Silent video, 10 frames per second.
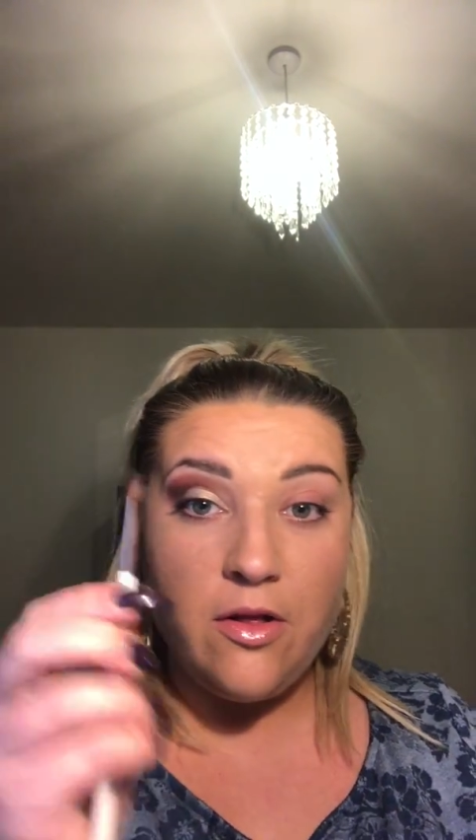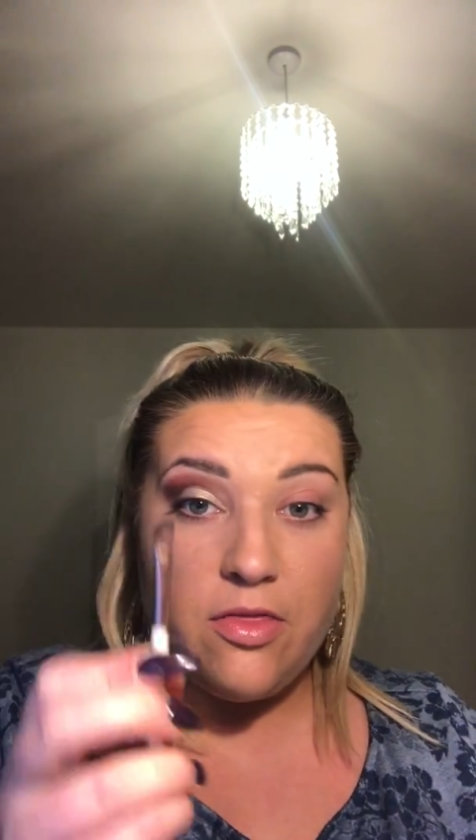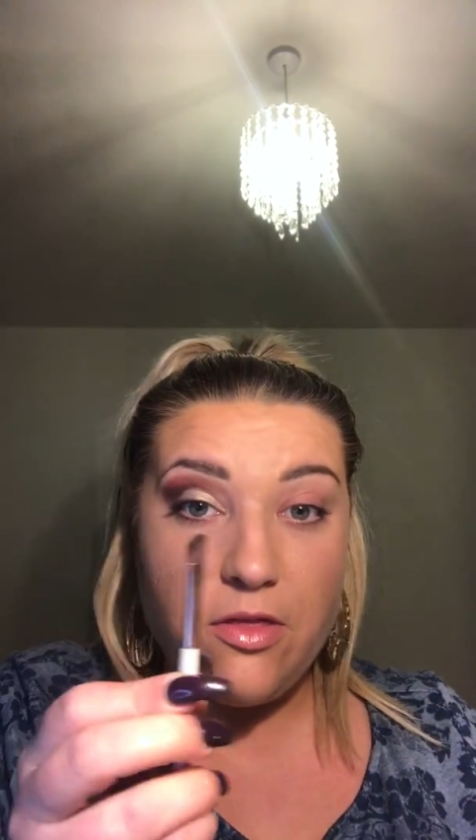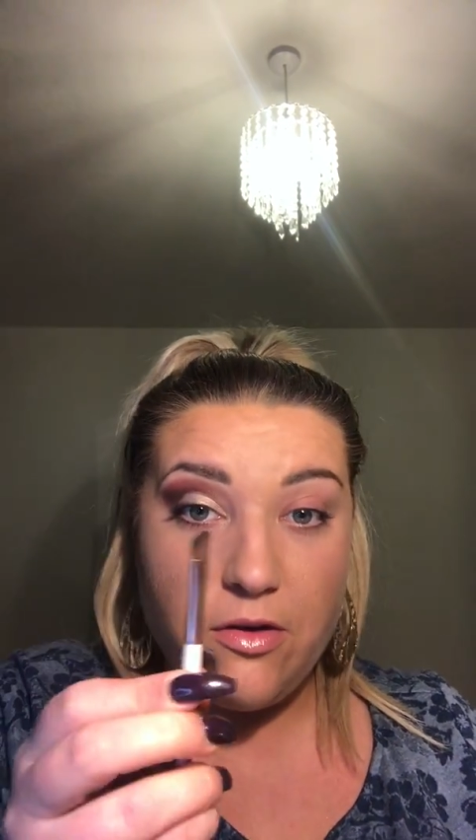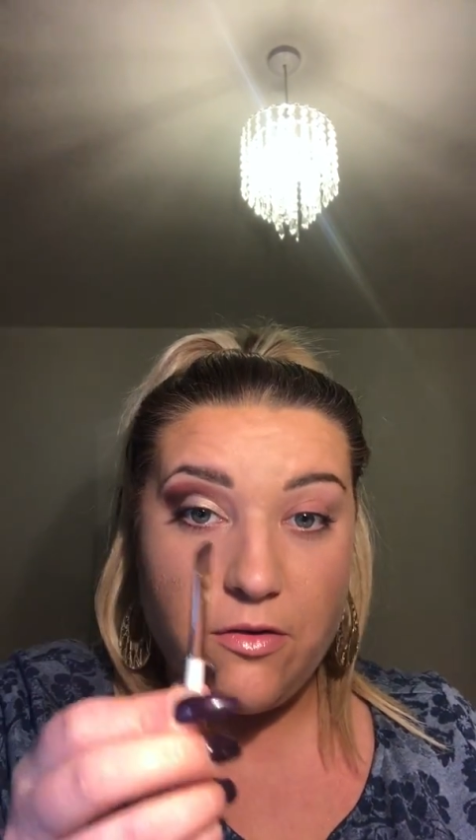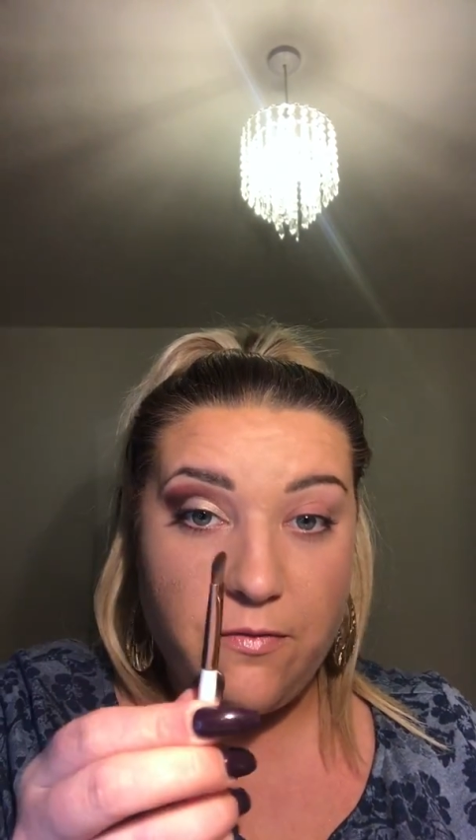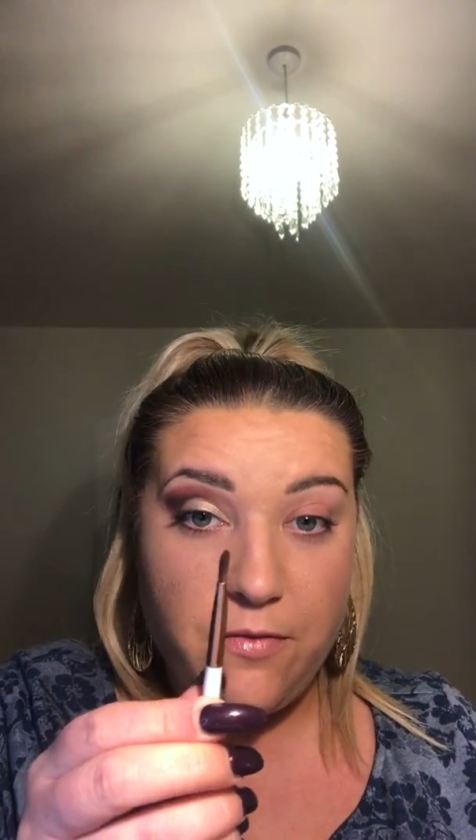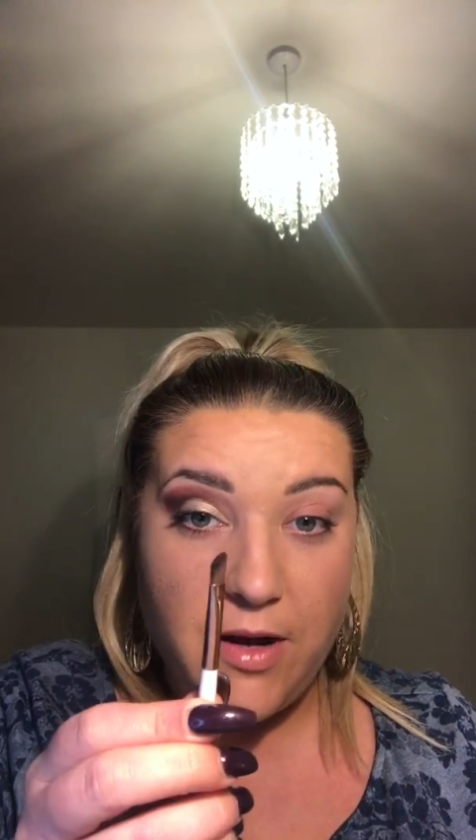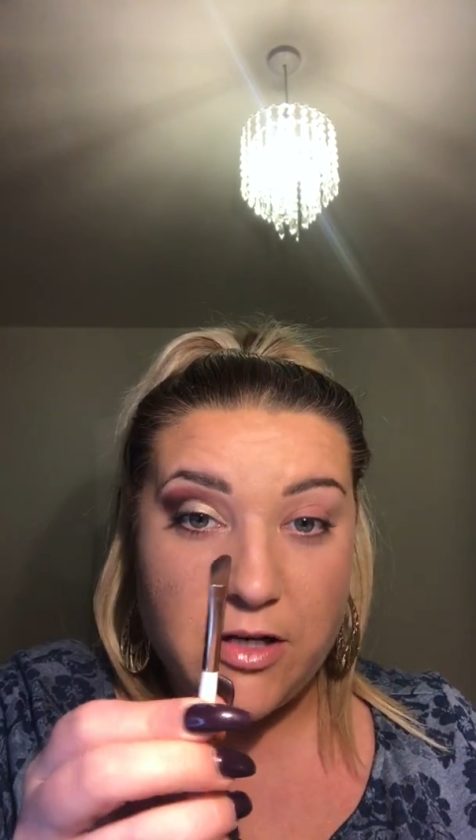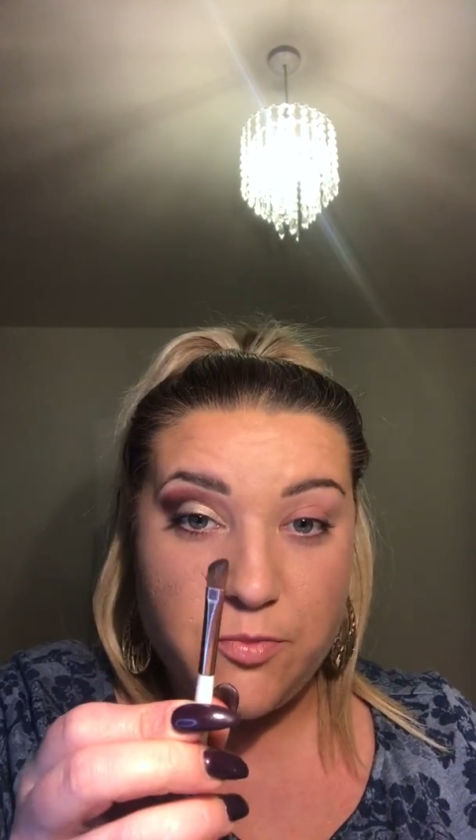the
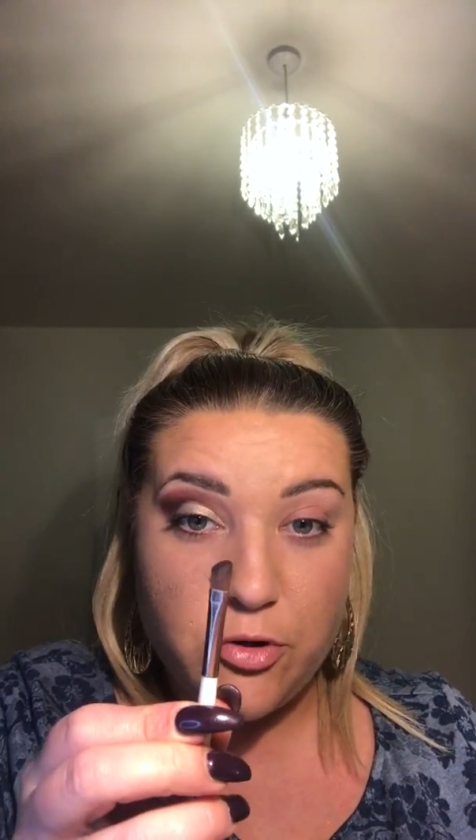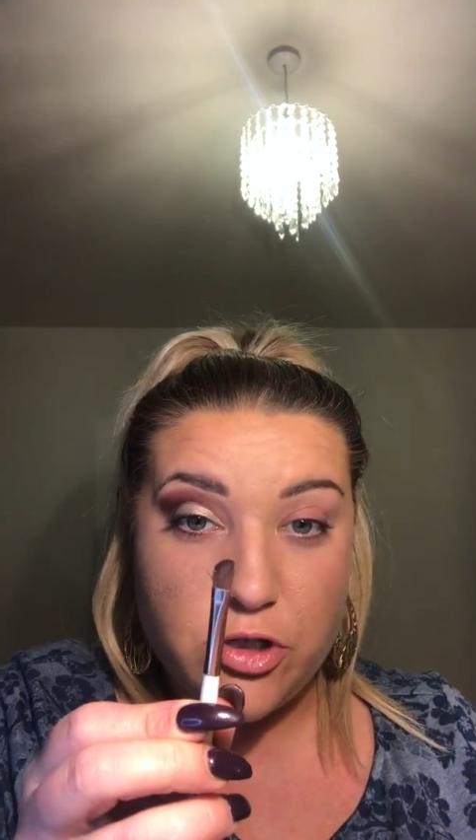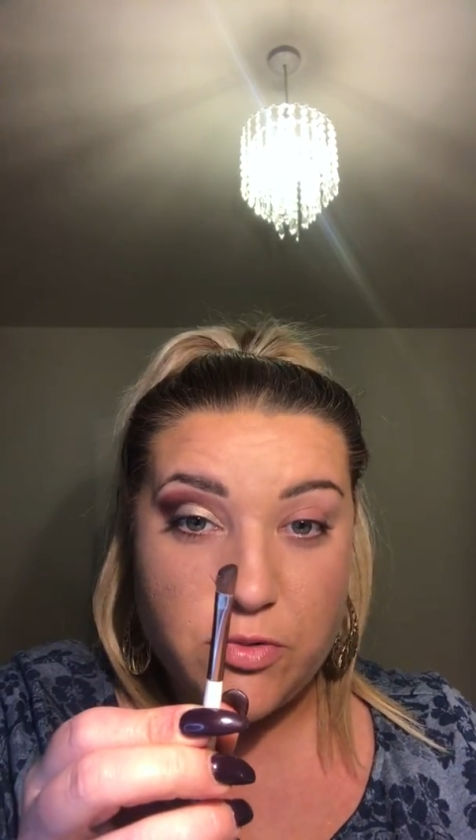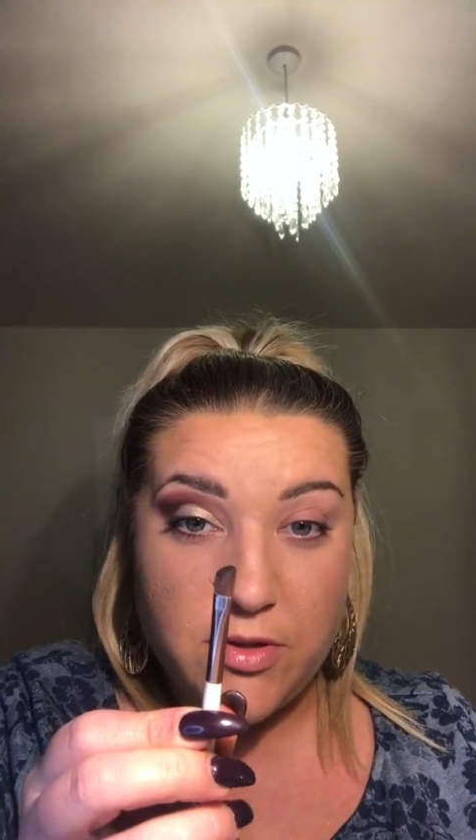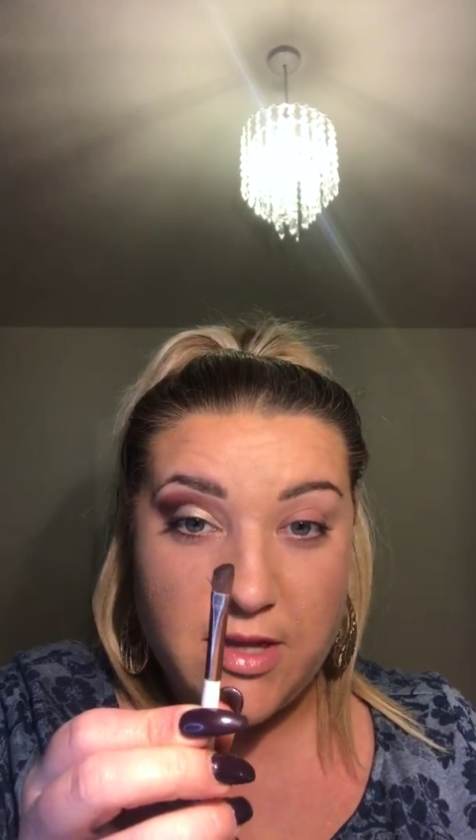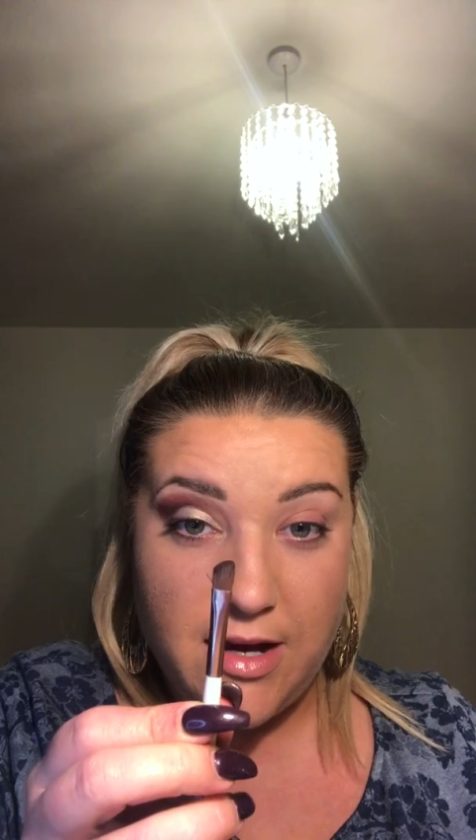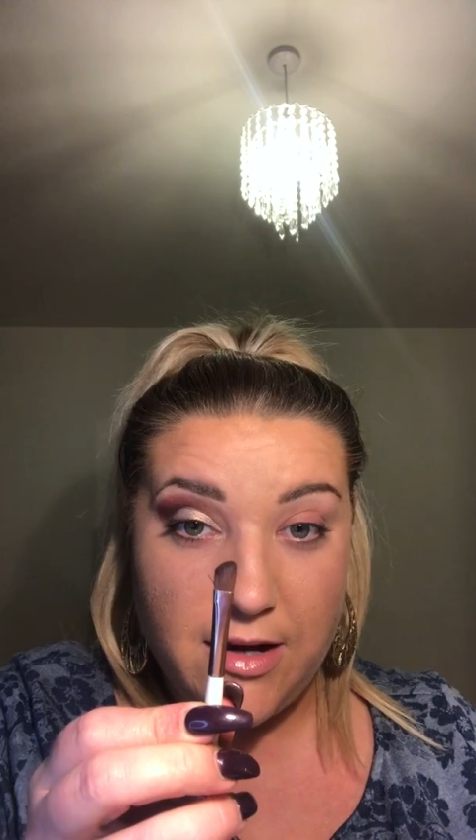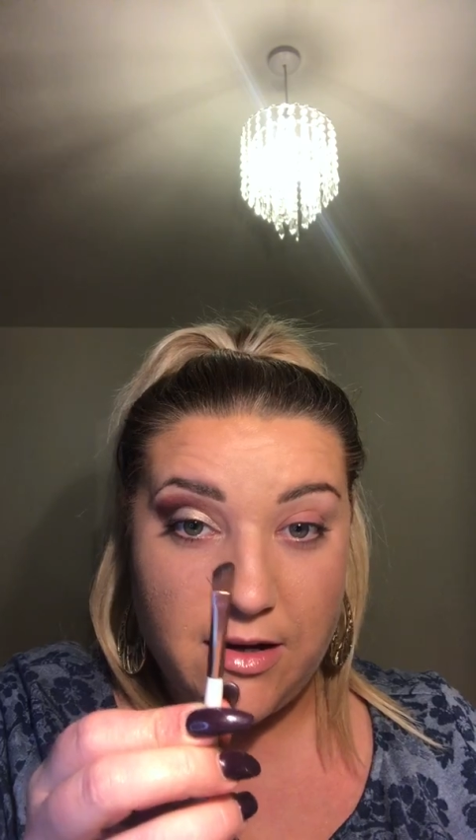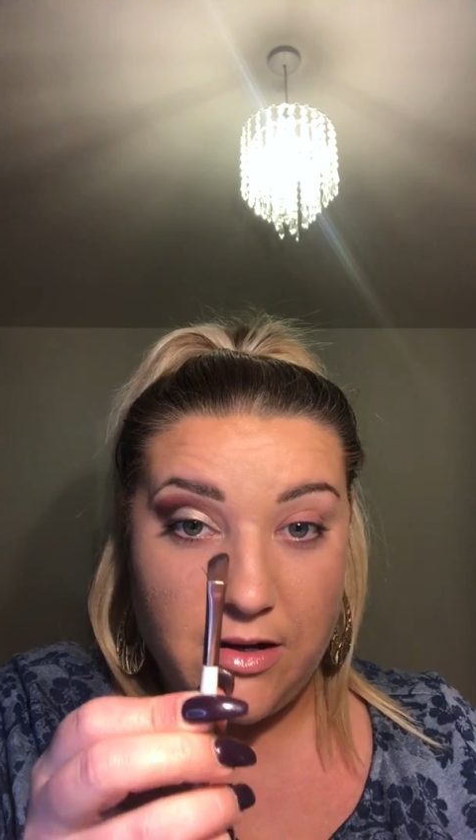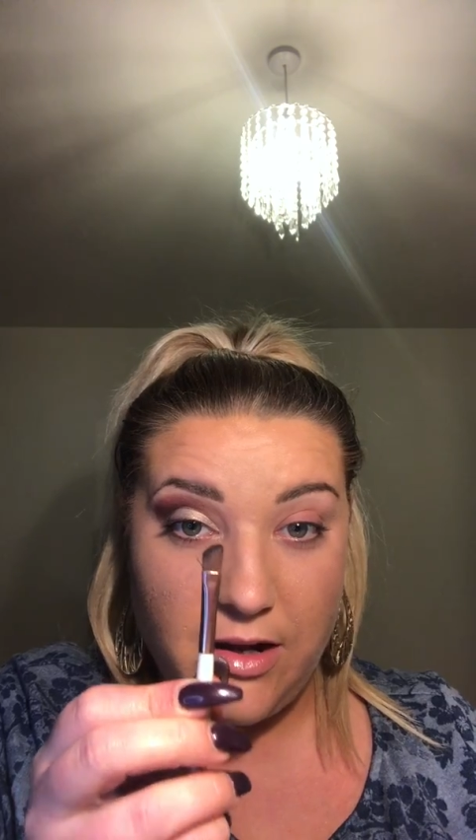flat brush with the
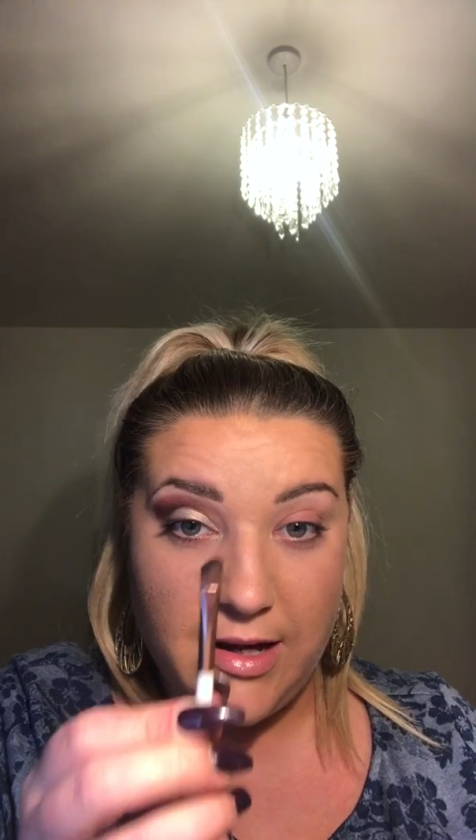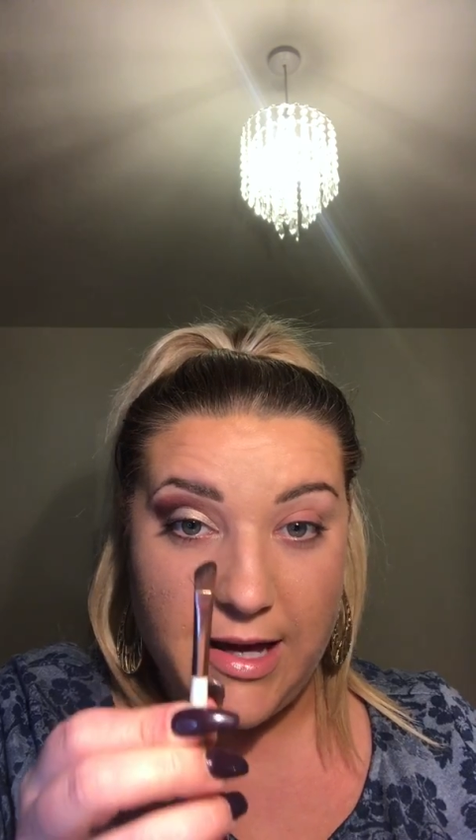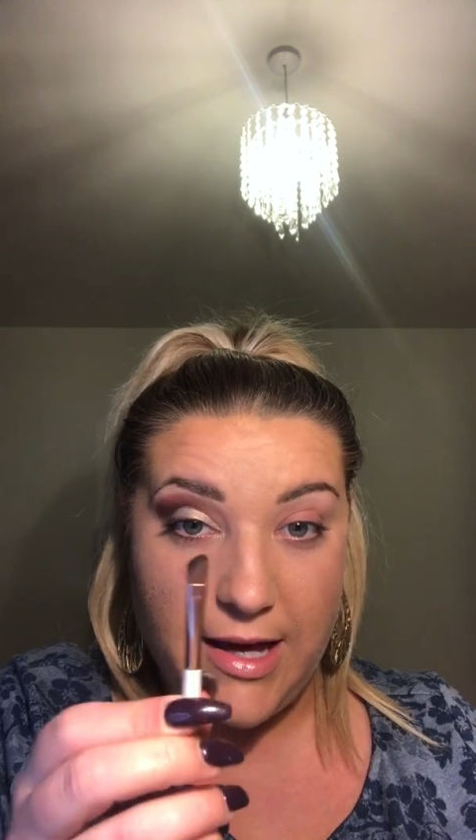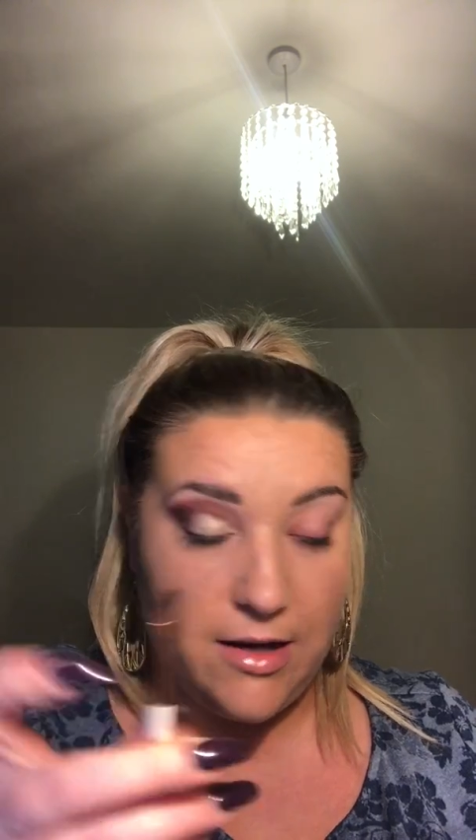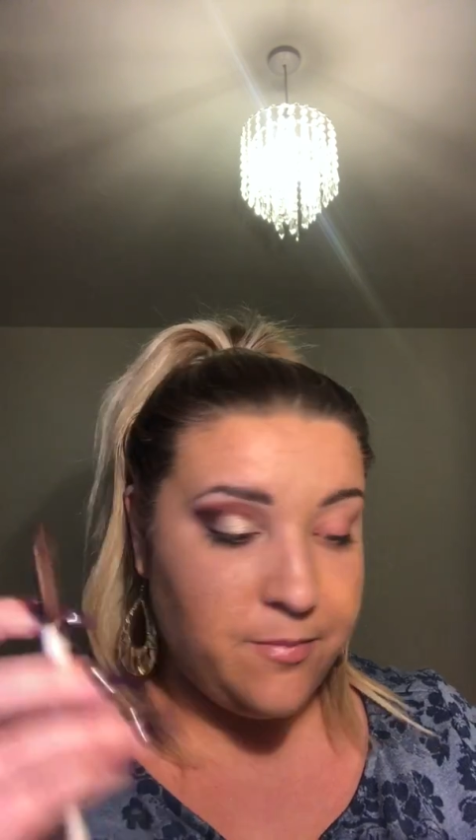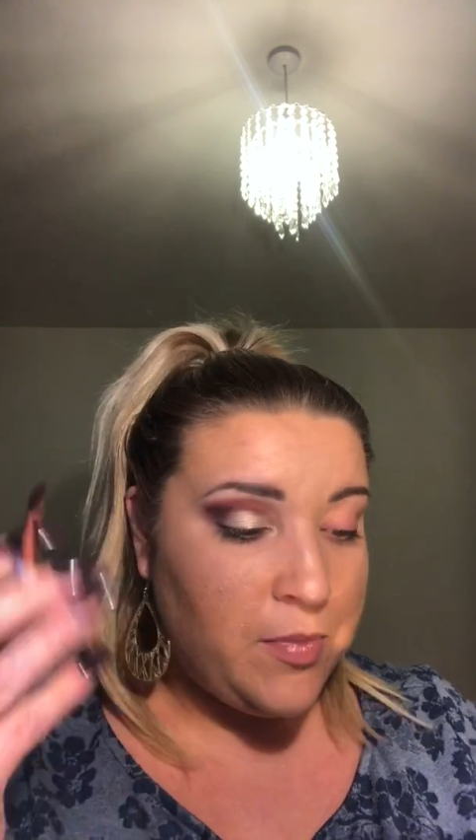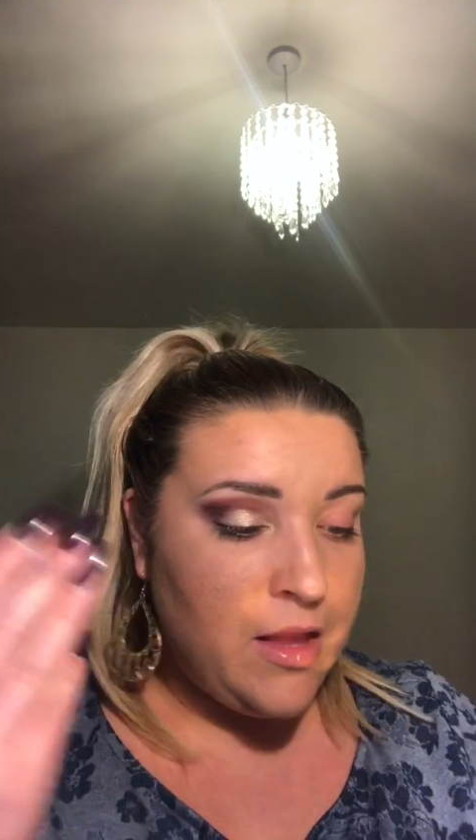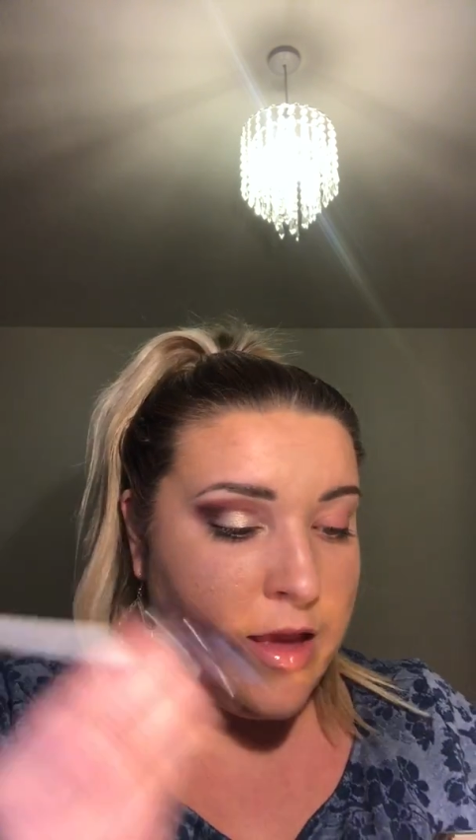angle again,